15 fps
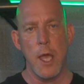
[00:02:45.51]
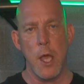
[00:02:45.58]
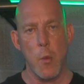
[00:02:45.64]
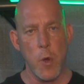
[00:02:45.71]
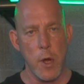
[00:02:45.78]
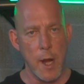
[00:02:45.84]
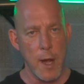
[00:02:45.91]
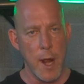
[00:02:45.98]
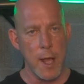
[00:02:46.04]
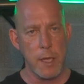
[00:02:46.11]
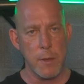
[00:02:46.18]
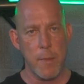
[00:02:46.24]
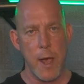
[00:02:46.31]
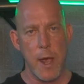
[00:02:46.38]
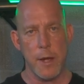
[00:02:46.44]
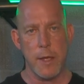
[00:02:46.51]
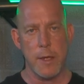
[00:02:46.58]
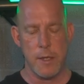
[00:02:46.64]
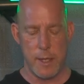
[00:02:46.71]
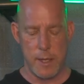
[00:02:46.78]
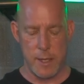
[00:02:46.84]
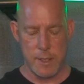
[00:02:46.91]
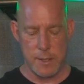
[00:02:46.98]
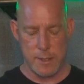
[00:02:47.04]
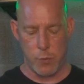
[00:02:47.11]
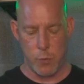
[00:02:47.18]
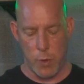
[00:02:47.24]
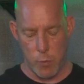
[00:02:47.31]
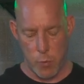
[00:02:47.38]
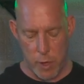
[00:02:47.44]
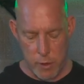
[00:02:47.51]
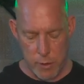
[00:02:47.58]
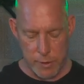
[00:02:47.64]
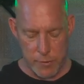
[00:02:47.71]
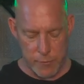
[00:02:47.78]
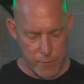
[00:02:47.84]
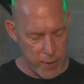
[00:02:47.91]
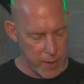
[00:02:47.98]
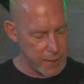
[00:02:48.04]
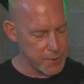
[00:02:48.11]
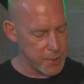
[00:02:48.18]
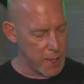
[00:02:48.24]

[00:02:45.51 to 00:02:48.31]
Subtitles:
And what I like about it is when wearing this vest,